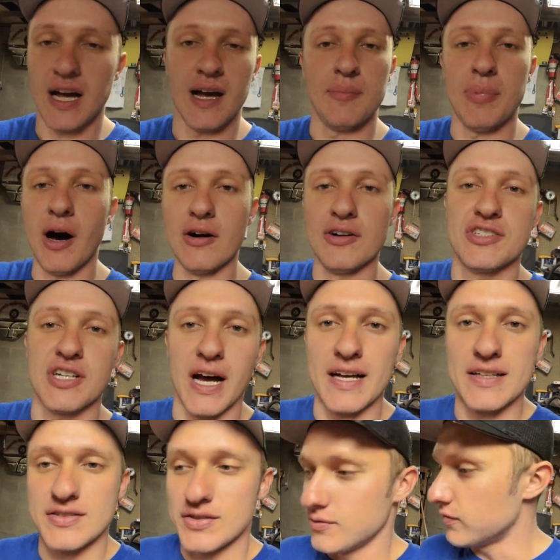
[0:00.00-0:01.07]
I
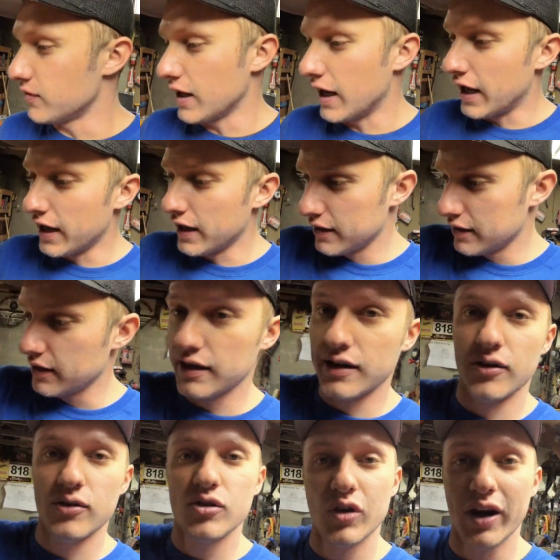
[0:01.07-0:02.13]
apologize for not, you
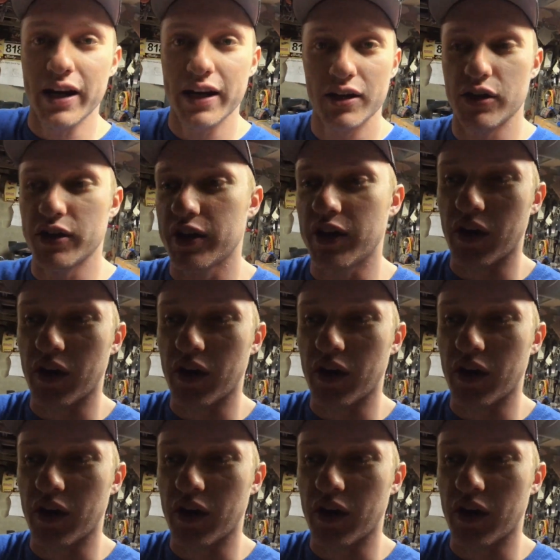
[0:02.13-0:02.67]
know, cranking on the